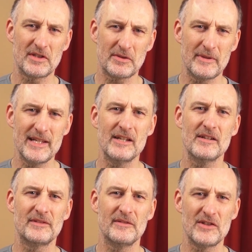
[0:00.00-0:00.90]
3
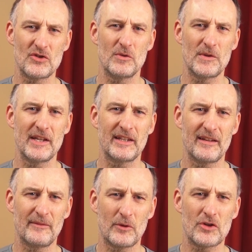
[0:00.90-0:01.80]
of the Visual
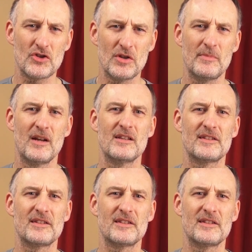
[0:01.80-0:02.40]
Thinking Workshop